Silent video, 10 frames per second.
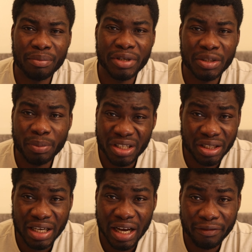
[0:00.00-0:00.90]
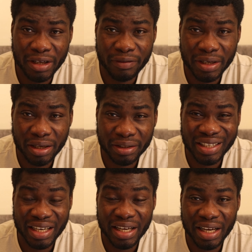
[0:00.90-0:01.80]
these patients have given out,
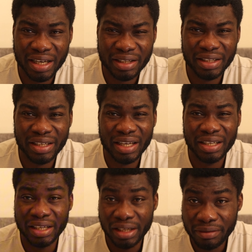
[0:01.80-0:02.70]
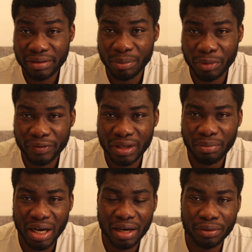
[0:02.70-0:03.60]
and at the end either they leave some of
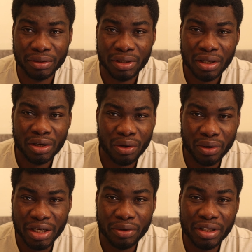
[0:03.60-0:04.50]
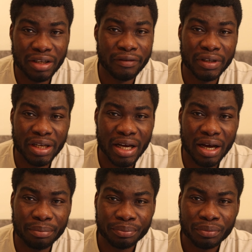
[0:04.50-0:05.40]
them out or they don't
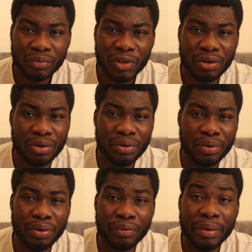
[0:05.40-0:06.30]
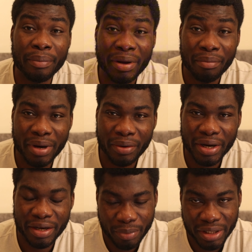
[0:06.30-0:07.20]
even remember
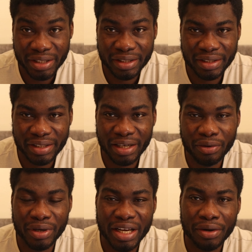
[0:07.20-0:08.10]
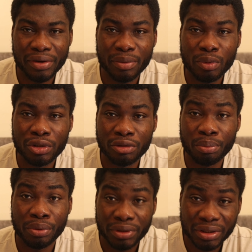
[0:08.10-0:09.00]
what the patient said, or they are not able to
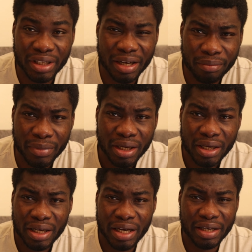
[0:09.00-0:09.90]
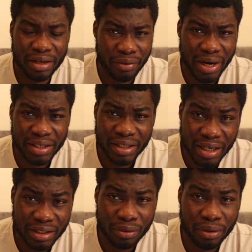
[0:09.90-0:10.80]
put them in the right
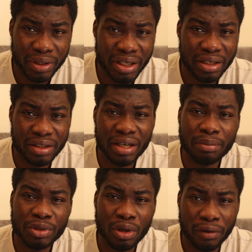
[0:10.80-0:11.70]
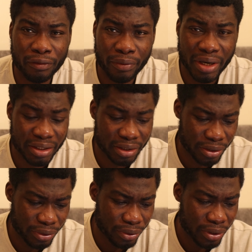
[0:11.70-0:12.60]
category in terms of risks.
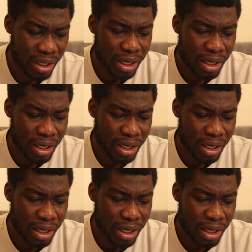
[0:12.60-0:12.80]
So